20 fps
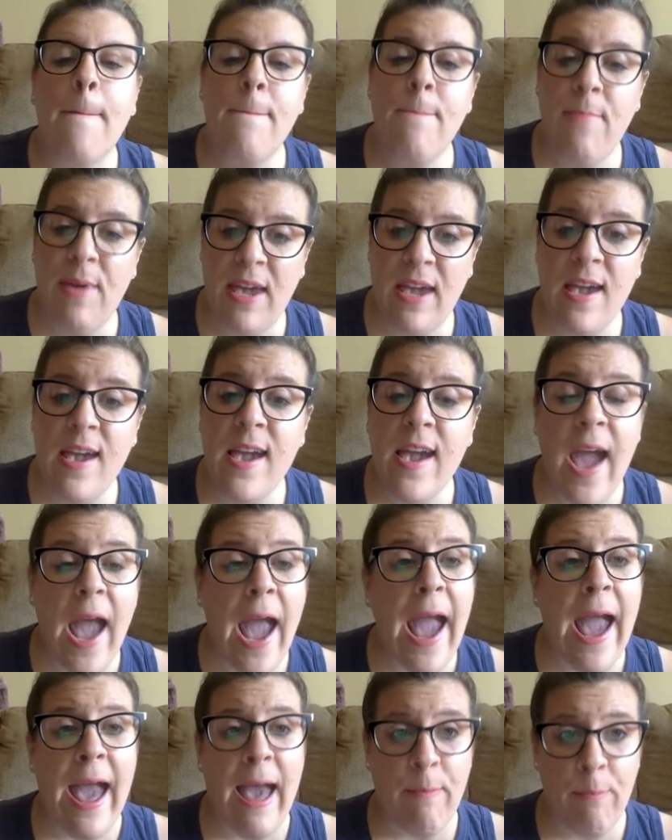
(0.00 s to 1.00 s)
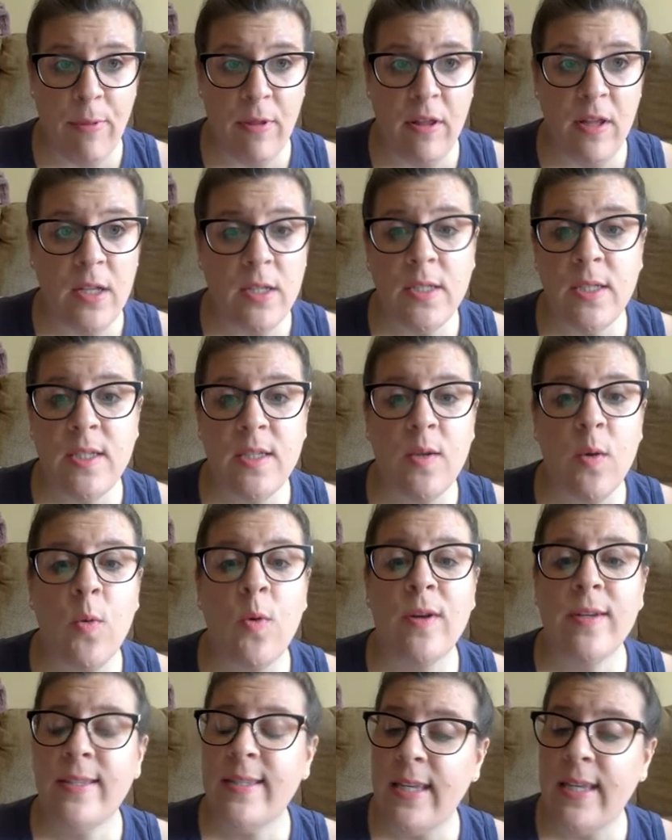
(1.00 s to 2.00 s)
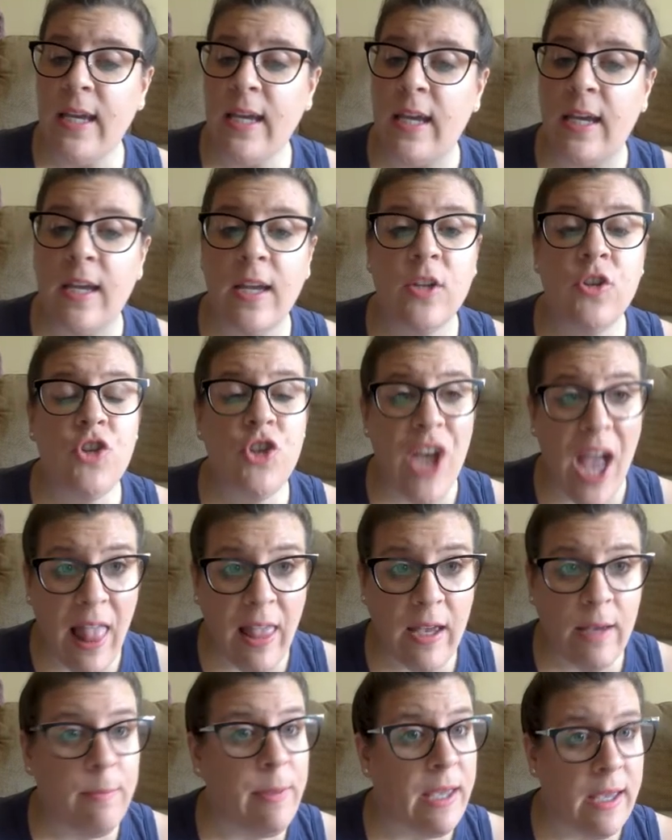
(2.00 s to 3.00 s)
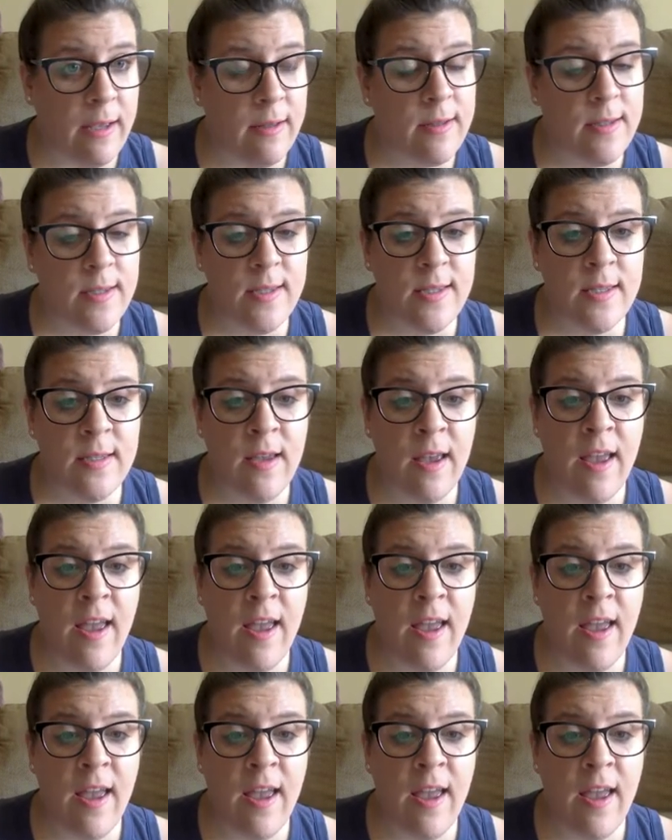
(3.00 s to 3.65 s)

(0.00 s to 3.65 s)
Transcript: B, apples, or C, jelly beans?